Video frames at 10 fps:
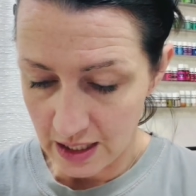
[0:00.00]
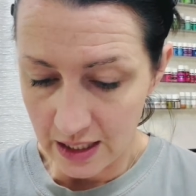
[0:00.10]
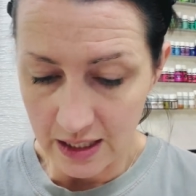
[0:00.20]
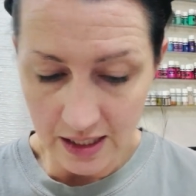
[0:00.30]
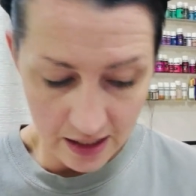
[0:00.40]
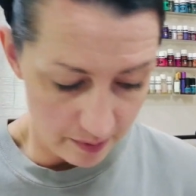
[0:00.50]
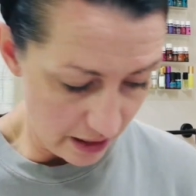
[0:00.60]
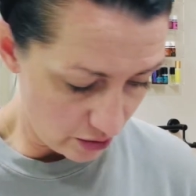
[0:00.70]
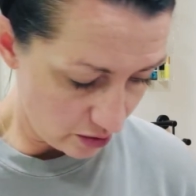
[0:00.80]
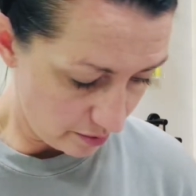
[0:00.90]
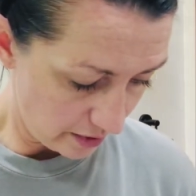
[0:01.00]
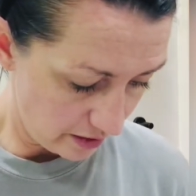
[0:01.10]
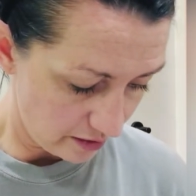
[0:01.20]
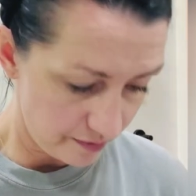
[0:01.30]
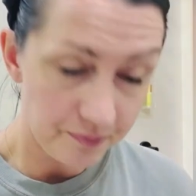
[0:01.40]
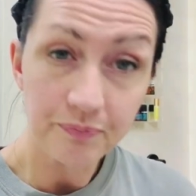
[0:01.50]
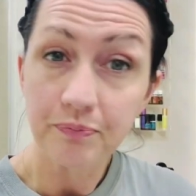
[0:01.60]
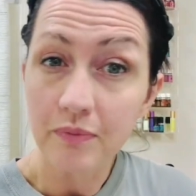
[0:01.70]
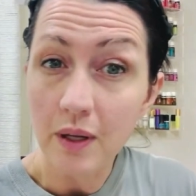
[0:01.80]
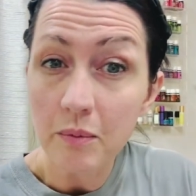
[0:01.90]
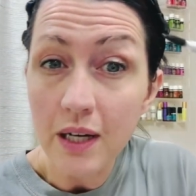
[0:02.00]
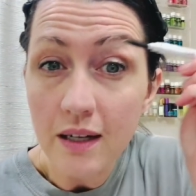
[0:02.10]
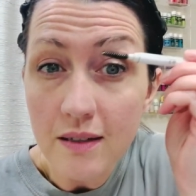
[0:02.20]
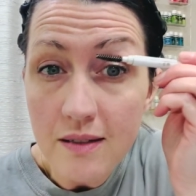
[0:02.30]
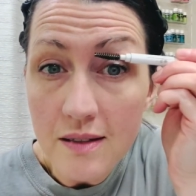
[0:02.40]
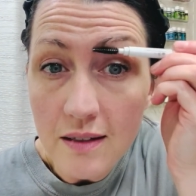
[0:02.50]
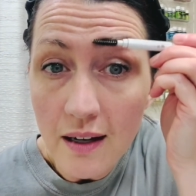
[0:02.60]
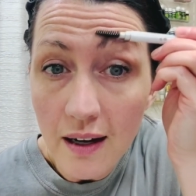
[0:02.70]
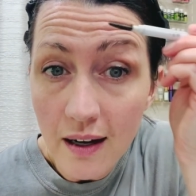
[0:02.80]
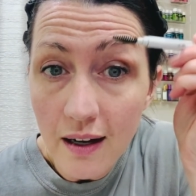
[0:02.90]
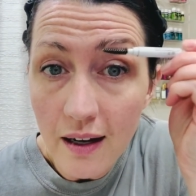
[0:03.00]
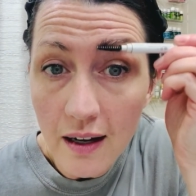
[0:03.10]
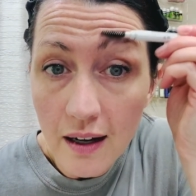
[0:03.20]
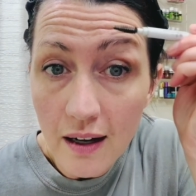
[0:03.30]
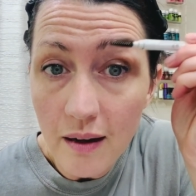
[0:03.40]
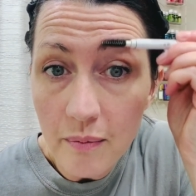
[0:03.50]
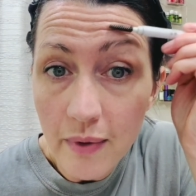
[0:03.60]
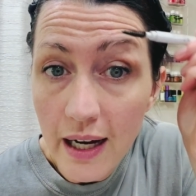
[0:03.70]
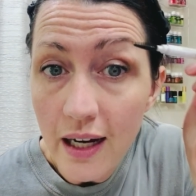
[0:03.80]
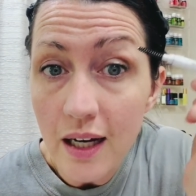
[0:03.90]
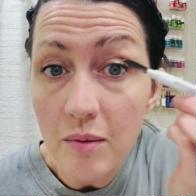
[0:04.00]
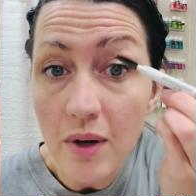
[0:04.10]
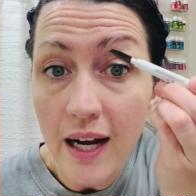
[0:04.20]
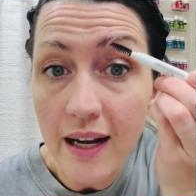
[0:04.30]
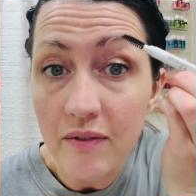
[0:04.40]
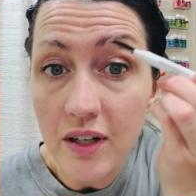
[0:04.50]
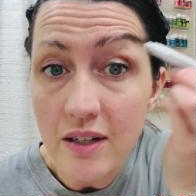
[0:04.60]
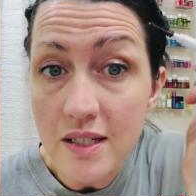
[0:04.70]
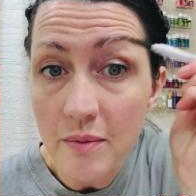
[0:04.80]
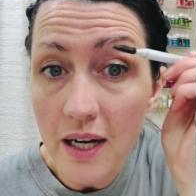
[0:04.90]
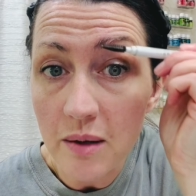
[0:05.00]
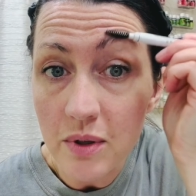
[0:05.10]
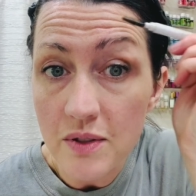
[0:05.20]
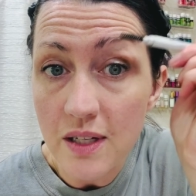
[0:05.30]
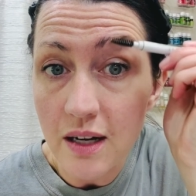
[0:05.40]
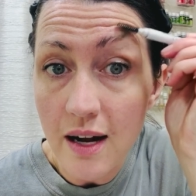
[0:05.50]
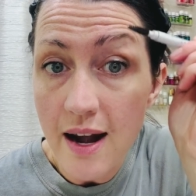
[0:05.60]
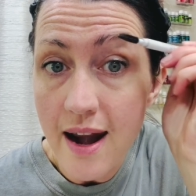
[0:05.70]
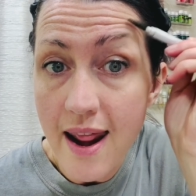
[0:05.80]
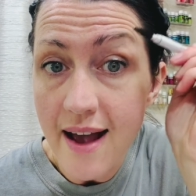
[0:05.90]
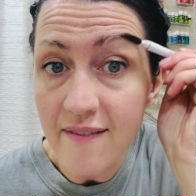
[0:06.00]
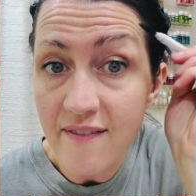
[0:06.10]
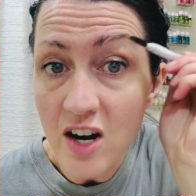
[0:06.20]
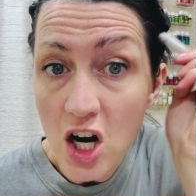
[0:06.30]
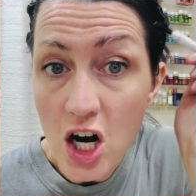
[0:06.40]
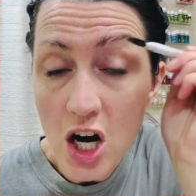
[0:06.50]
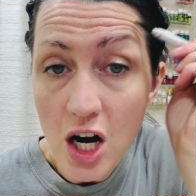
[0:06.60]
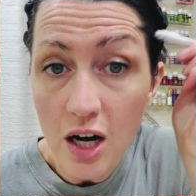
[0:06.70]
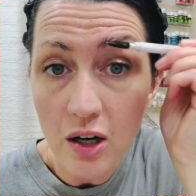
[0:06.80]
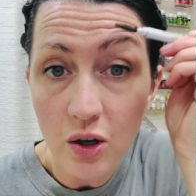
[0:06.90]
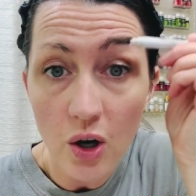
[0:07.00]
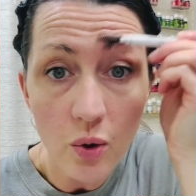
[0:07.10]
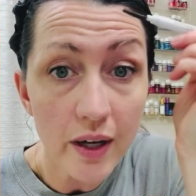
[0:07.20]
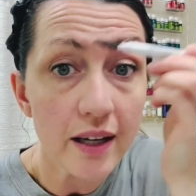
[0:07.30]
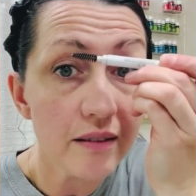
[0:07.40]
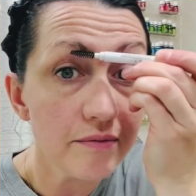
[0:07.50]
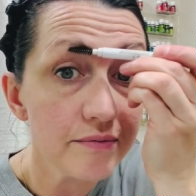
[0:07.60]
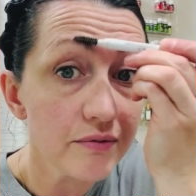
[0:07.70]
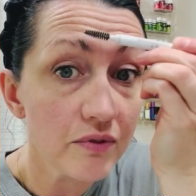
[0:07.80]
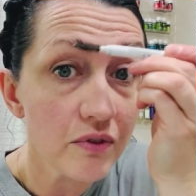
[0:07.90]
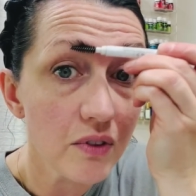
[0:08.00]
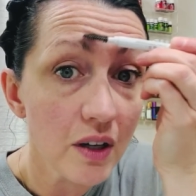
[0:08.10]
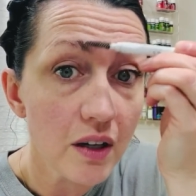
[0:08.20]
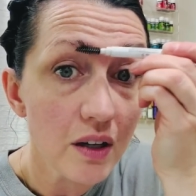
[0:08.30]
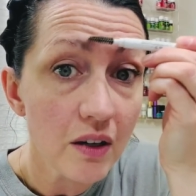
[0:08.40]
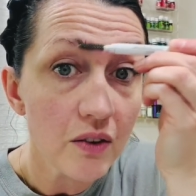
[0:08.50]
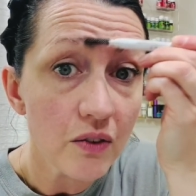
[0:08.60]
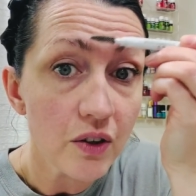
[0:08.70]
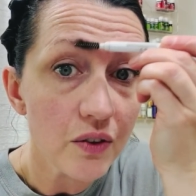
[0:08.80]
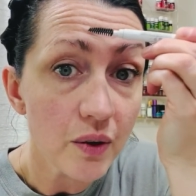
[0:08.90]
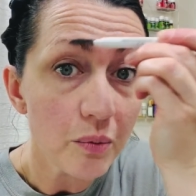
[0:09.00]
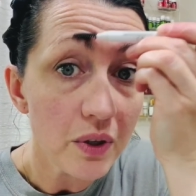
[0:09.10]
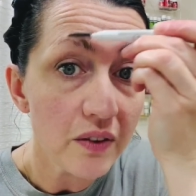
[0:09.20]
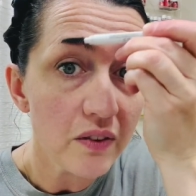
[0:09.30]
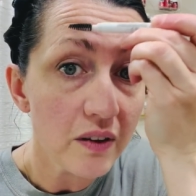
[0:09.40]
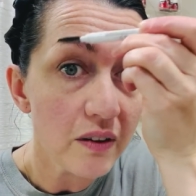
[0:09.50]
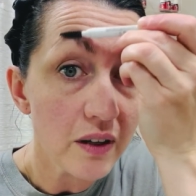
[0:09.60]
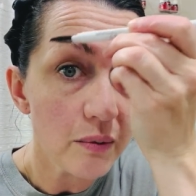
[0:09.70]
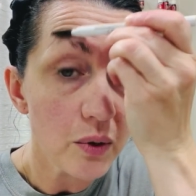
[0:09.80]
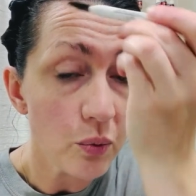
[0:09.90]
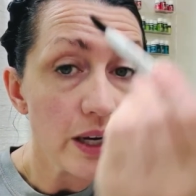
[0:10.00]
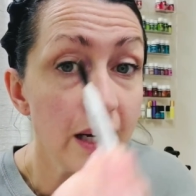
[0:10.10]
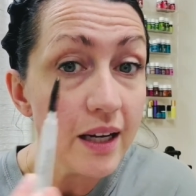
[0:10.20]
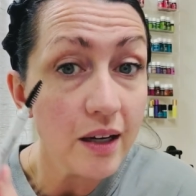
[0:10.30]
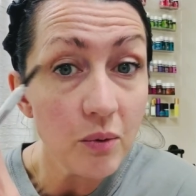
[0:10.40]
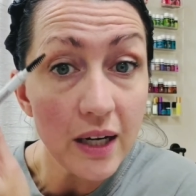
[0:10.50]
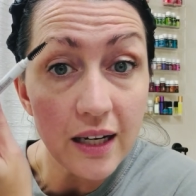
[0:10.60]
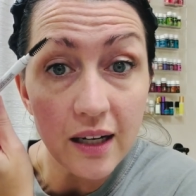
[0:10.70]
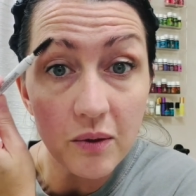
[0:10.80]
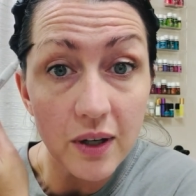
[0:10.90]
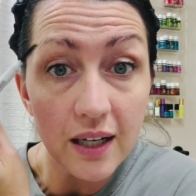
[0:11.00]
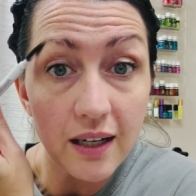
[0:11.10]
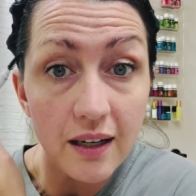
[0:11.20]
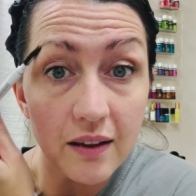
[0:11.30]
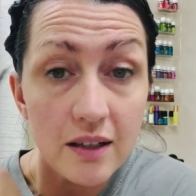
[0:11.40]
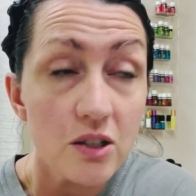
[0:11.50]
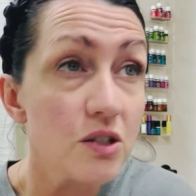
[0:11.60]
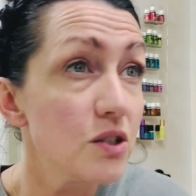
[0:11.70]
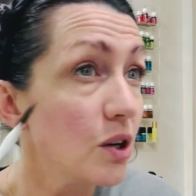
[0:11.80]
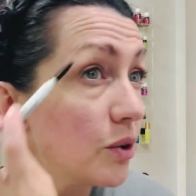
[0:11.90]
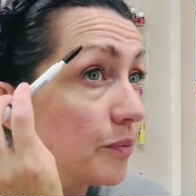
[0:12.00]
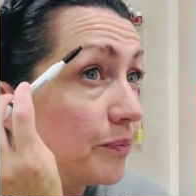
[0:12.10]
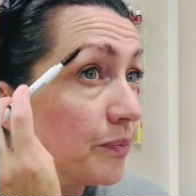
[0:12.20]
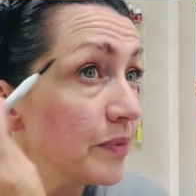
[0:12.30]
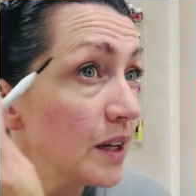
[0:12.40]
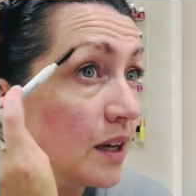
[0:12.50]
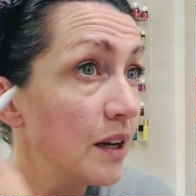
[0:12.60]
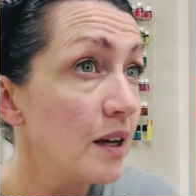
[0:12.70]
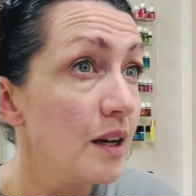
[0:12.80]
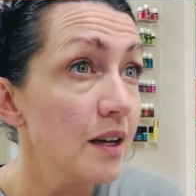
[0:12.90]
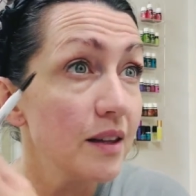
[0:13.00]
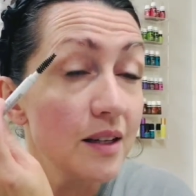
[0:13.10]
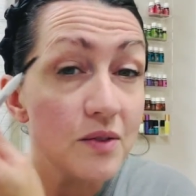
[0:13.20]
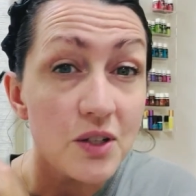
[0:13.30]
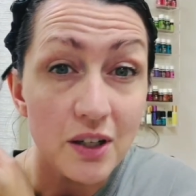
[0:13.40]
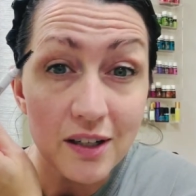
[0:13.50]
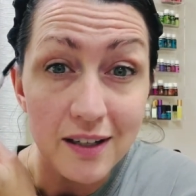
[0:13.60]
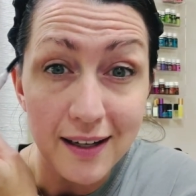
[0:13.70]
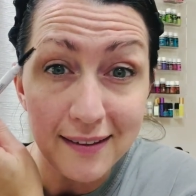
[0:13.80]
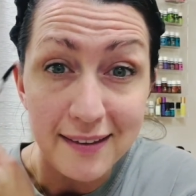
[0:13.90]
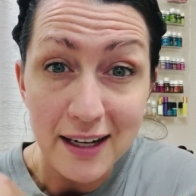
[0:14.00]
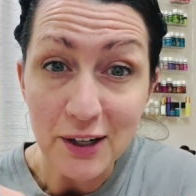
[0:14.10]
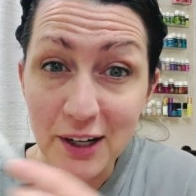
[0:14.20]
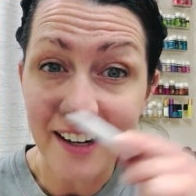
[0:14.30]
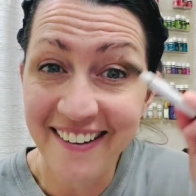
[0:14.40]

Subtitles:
This is the magical part though, because I have areas in my eyebrows that never grow in for some reason. I've been waiting and waiting and waiting, and they just don't. They've started to get lighter,